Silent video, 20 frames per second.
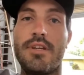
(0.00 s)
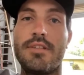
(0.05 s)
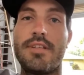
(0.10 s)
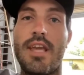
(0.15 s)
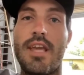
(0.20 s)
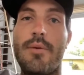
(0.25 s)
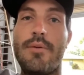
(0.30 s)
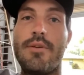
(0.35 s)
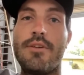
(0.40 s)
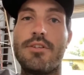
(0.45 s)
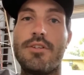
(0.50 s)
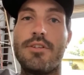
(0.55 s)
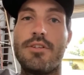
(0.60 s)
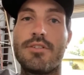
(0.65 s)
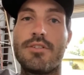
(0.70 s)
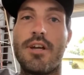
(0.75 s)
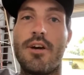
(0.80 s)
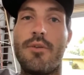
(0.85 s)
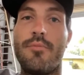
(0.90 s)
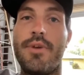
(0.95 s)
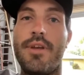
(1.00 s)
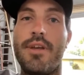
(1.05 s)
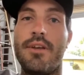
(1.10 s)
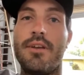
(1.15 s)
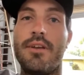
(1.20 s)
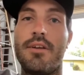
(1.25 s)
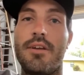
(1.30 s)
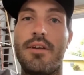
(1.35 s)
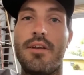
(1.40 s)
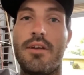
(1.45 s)
Tammy, she just helped me
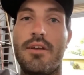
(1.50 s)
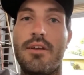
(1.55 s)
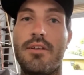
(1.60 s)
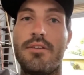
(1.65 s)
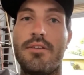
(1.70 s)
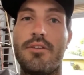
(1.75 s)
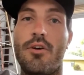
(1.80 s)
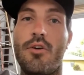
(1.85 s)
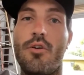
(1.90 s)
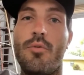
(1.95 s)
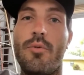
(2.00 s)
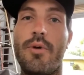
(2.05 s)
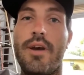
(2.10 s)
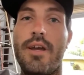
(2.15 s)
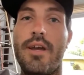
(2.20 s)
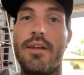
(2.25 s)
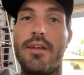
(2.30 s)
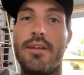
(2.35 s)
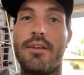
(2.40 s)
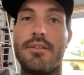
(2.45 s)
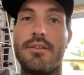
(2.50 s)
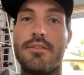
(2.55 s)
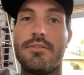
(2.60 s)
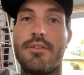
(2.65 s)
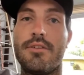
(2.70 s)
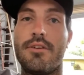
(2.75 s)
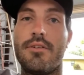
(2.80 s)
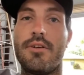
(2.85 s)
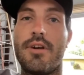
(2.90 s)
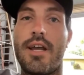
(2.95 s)
the whole way.
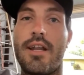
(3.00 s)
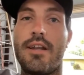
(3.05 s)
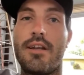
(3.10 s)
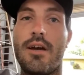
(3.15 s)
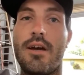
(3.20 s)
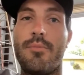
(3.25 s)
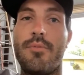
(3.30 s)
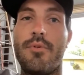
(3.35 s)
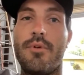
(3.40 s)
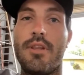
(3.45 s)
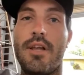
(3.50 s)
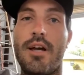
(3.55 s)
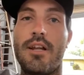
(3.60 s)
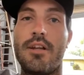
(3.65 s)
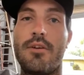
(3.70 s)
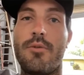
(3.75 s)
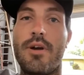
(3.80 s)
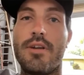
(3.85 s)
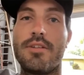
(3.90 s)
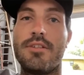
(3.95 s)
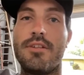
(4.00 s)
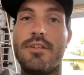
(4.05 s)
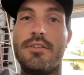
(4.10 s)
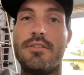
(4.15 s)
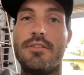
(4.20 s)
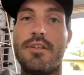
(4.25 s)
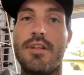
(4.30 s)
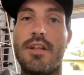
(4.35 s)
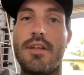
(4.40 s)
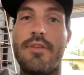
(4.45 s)
So I had a lot of
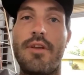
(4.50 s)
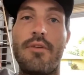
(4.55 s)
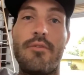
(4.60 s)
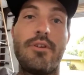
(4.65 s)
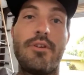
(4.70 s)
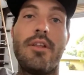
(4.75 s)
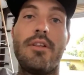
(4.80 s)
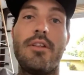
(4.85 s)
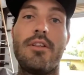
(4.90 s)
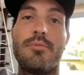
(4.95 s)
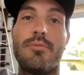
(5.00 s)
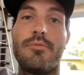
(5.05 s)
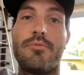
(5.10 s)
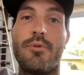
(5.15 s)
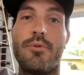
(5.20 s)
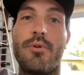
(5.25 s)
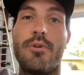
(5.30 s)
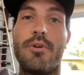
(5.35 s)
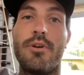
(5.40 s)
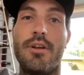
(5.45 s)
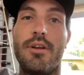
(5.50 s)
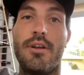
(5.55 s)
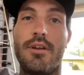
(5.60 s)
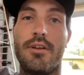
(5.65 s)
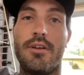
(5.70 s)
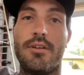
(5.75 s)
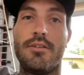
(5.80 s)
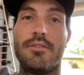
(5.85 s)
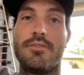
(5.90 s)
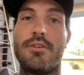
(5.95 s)
questions, and I've never done this before.
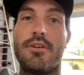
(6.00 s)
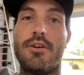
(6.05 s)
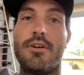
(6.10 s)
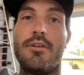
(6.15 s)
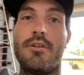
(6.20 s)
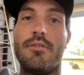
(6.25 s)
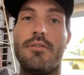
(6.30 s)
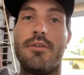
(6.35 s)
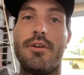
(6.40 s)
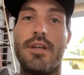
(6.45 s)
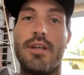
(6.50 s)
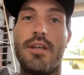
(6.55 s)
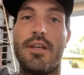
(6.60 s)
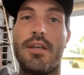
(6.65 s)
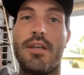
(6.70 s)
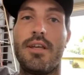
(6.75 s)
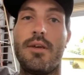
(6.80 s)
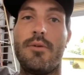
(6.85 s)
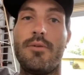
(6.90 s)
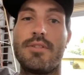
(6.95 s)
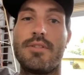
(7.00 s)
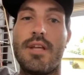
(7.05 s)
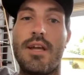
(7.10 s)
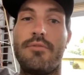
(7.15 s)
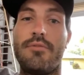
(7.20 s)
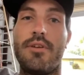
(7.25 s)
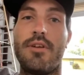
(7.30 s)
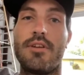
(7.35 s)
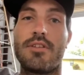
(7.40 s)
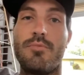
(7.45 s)
So it was
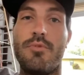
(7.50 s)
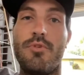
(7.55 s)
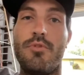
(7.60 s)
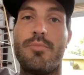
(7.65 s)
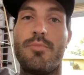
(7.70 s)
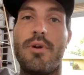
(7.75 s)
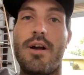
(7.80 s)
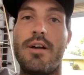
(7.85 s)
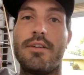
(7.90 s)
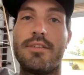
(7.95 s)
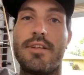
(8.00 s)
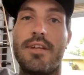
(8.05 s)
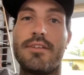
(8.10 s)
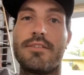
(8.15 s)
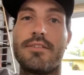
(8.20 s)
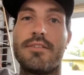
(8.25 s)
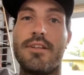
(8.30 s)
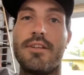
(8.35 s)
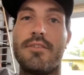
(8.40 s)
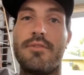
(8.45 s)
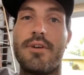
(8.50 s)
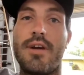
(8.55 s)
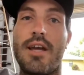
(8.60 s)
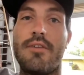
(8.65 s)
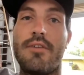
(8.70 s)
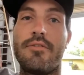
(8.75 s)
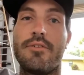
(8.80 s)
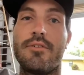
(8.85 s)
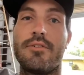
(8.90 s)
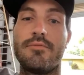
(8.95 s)
definitely a smooth process. And if I
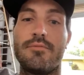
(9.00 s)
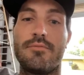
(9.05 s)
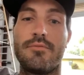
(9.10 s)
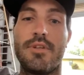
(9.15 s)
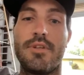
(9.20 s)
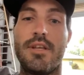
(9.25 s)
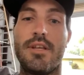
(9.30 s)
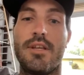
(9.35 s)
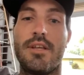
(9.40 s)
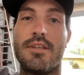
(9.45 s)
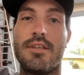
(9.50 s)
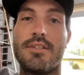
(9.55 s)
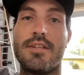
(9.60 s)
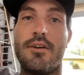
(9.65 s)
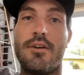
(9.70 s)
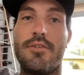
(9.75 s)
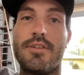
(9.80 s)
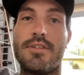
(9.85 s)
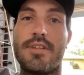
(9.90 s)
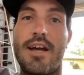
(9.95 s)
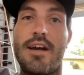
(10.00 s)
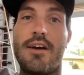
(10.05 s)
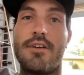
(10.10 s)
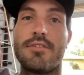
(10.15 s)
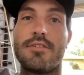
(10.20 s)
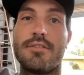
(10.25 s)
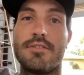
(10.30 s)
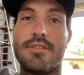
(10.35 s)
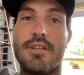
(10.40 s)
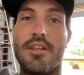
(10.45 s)
ever sell this
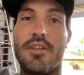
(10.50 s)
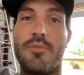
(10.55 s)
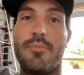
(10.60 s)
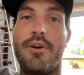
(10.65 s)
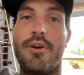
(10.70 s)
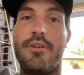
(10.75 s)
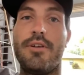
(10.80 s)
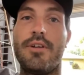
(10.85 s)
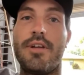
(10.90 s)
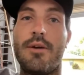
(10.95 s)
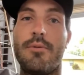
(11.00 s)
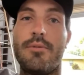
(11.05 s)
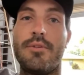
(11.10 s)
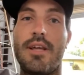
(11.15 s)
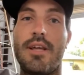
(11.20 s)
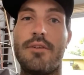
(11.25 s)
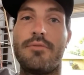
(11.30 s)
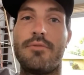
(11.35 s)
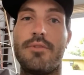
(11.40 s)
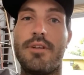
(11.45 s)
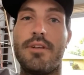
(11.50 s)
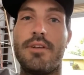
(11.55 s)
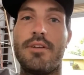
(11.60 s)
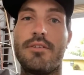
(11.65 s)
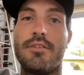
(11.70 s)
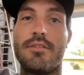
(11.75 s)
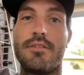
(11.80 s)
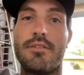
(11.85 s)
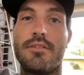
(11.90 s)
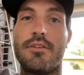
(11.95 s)
house and sell the building, I will definitely
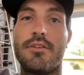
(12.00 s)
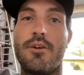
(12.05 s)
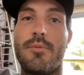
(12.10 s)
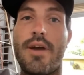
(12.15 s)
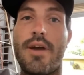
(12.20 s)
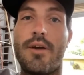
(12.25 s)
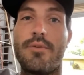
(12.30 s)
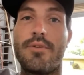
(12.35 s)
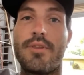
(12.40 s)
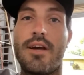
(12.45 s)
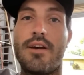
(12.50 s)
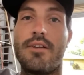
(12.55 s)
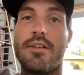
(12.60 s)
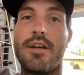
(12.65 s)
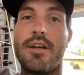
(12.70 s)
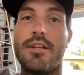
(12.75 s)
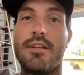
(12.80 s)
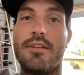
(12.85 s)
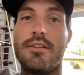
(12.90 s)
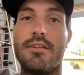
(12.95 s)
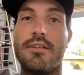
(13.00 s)
go back with Allied.